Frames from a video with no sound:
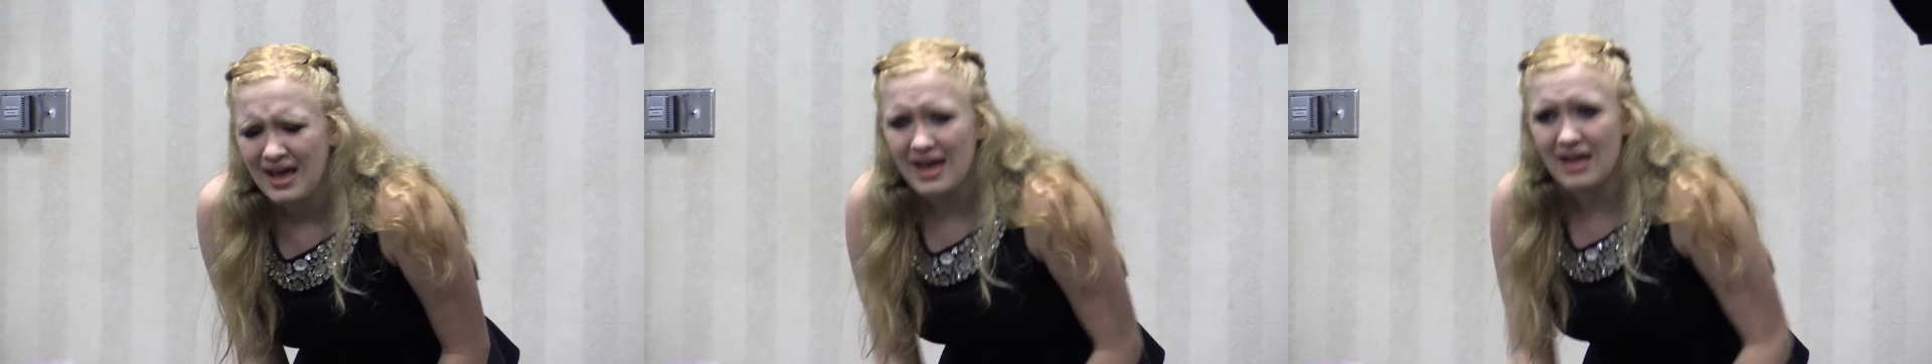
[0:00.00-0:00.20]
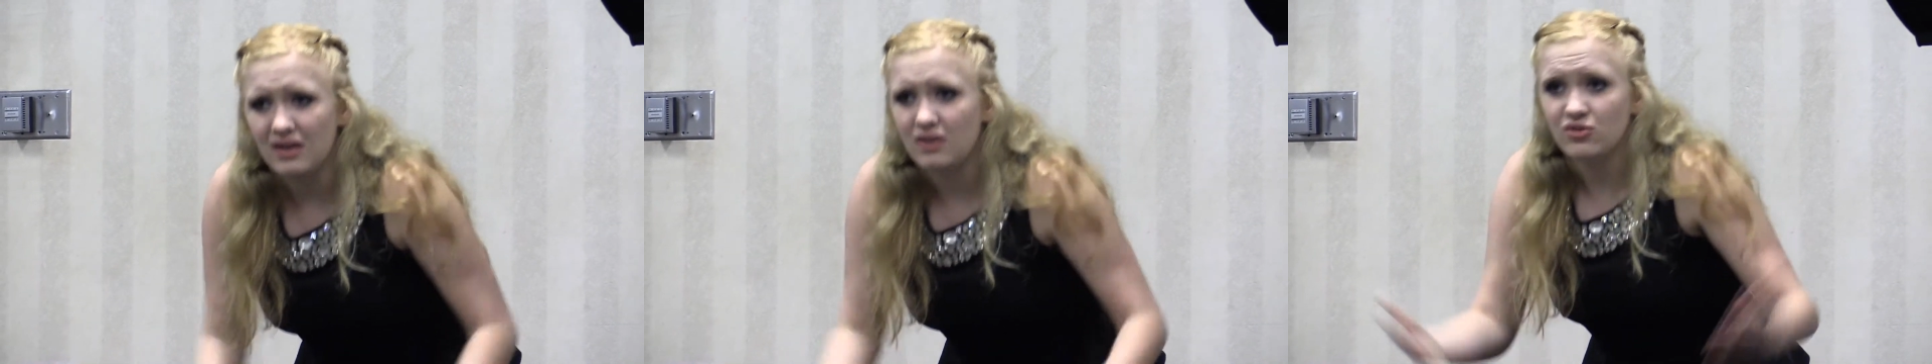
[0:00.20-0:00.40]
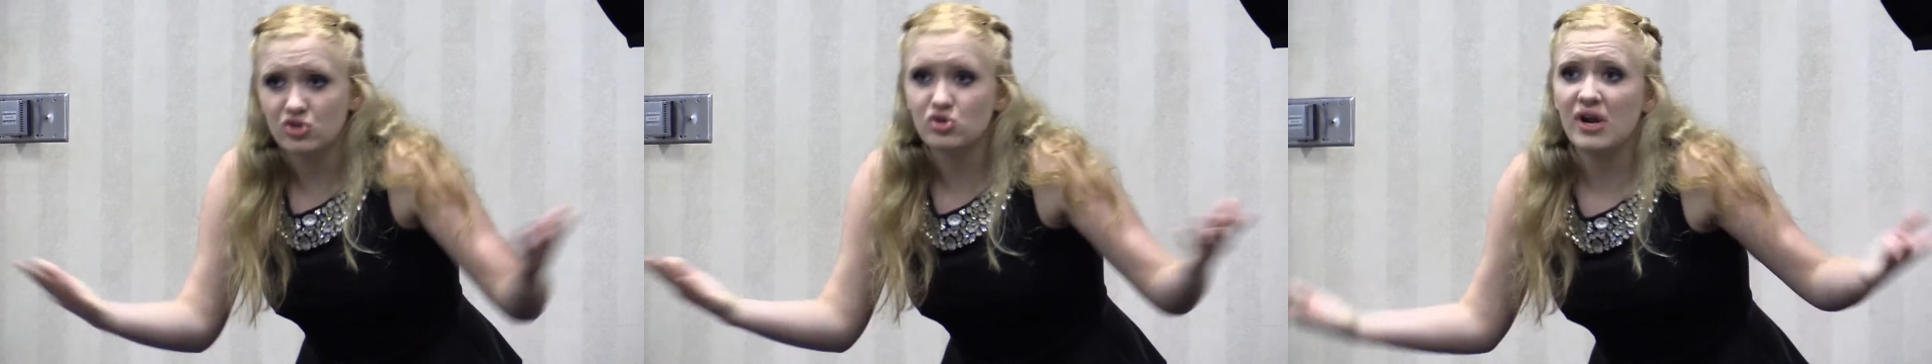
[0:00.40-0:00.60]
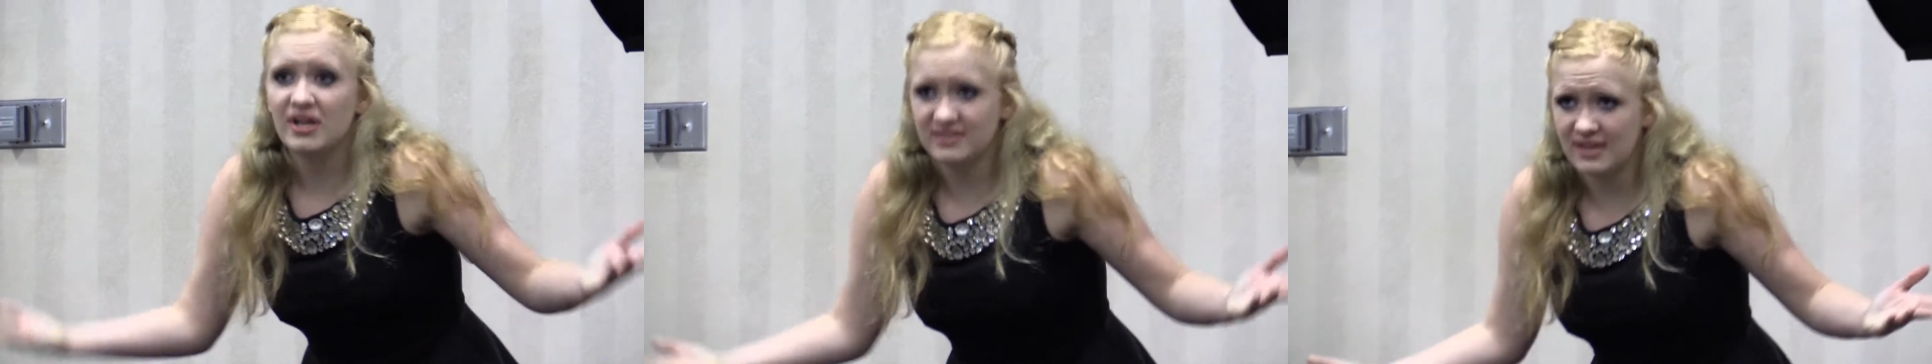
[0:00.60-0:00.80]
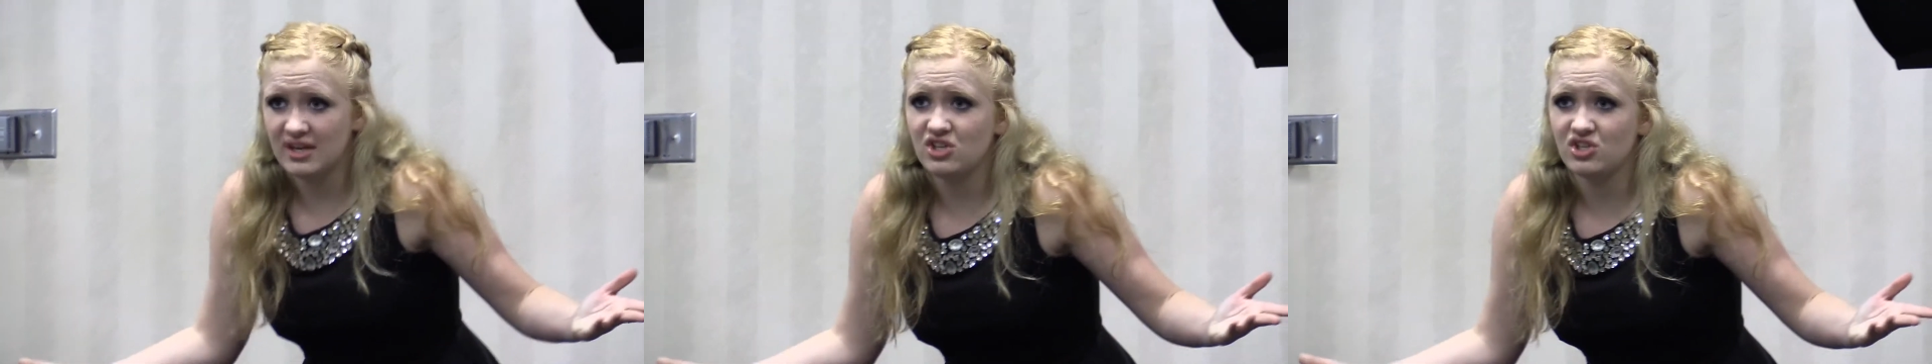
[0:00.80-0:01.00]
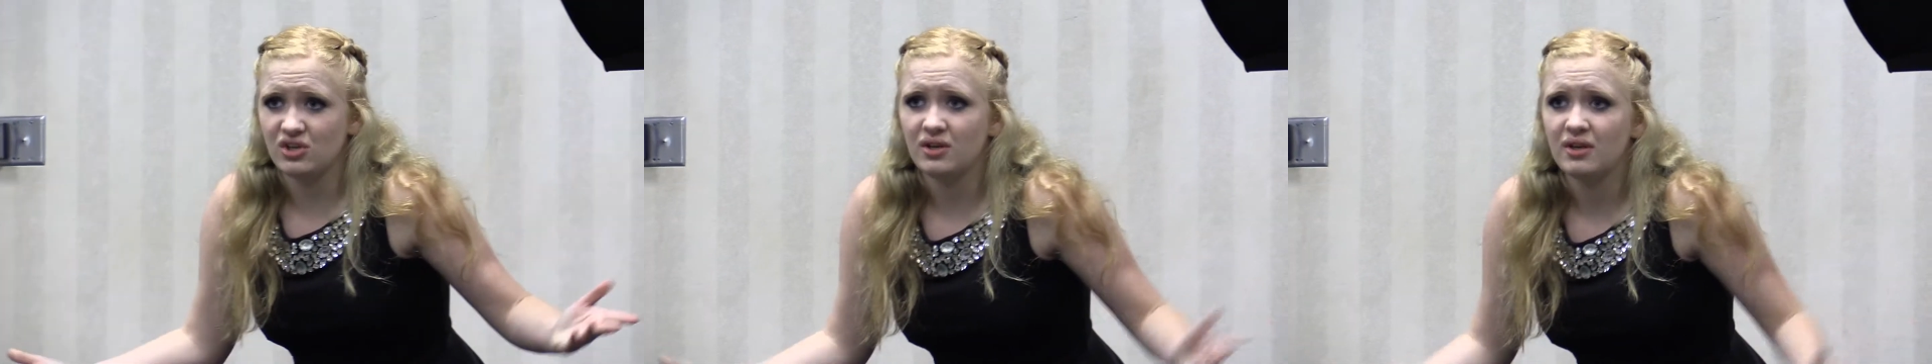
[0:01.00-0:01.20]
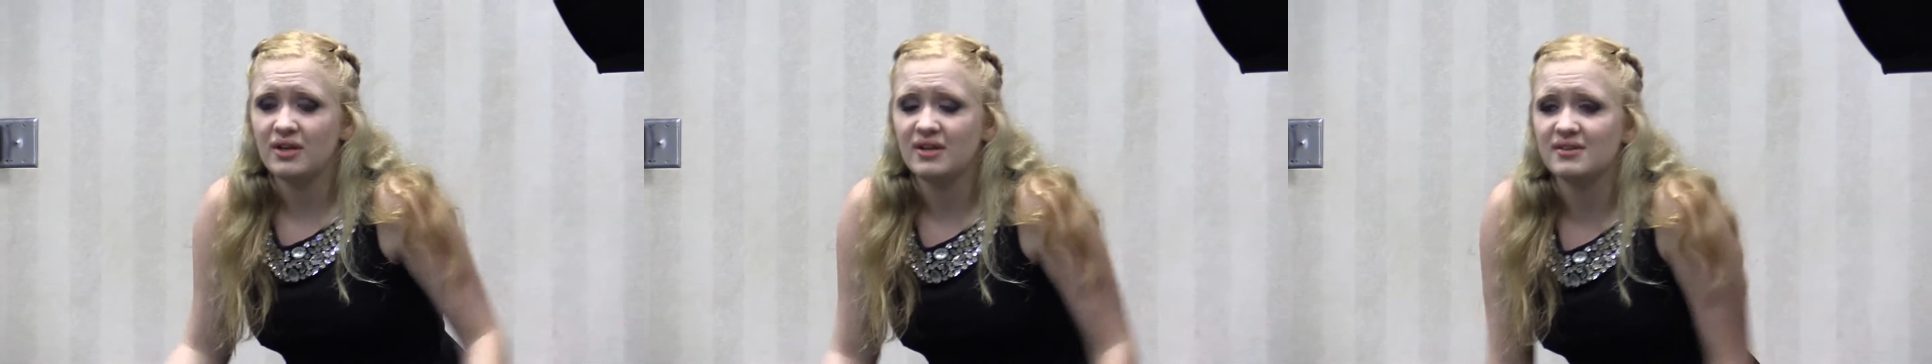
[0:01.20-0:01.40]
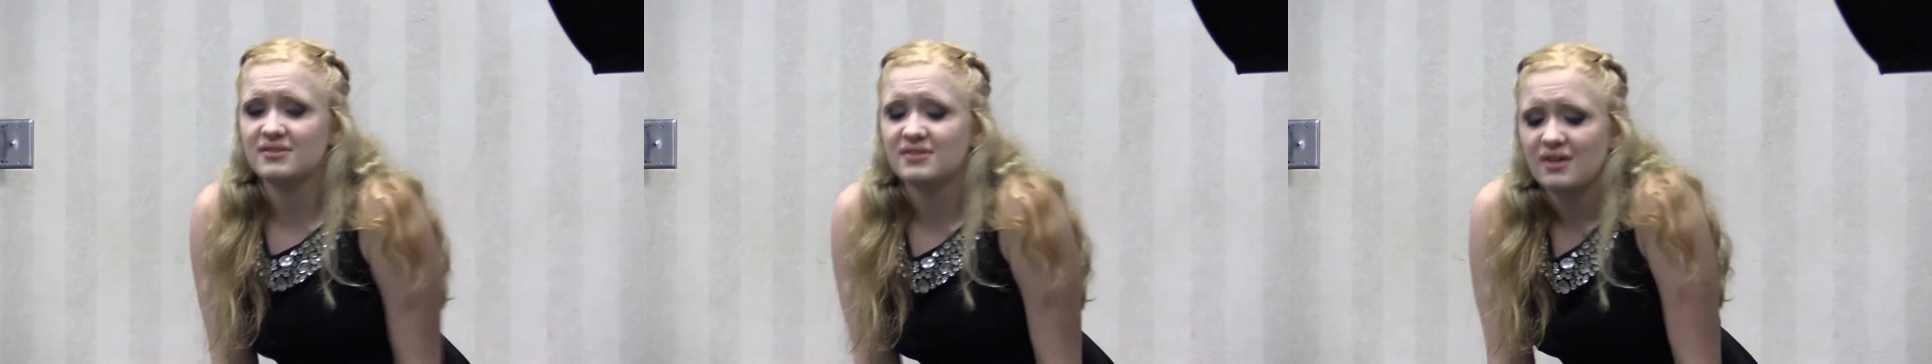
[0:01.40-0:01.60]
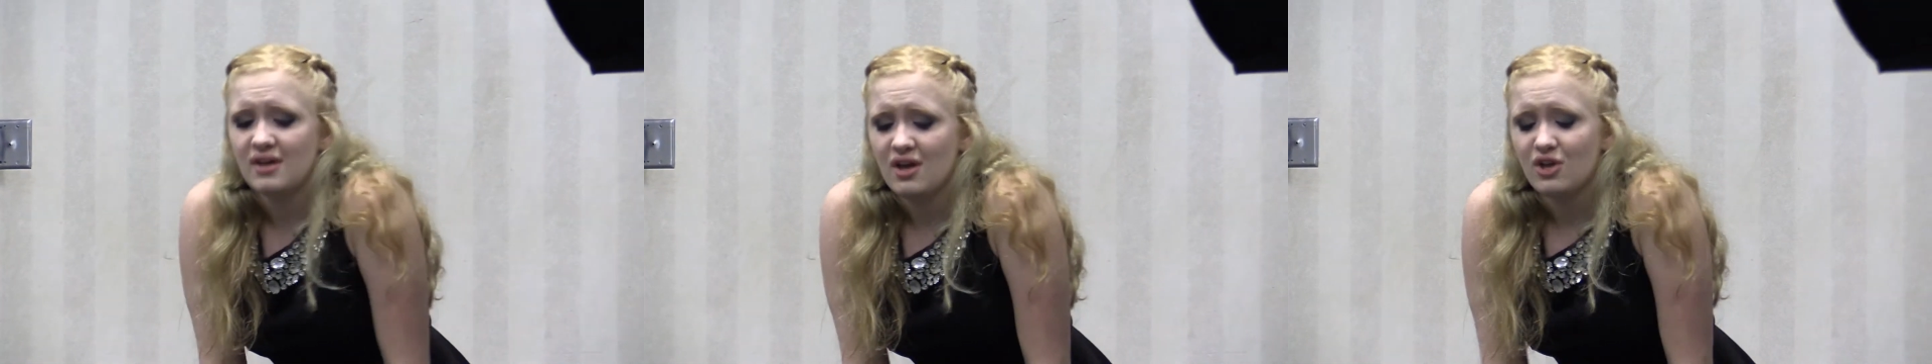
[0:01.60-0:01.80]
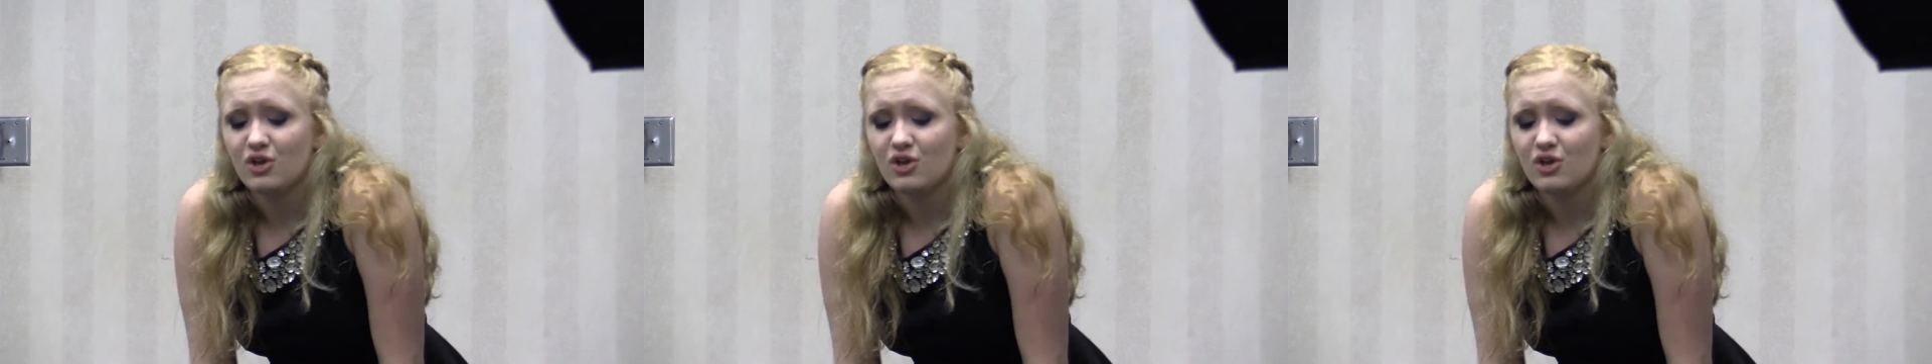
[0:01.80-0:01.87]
And translation is,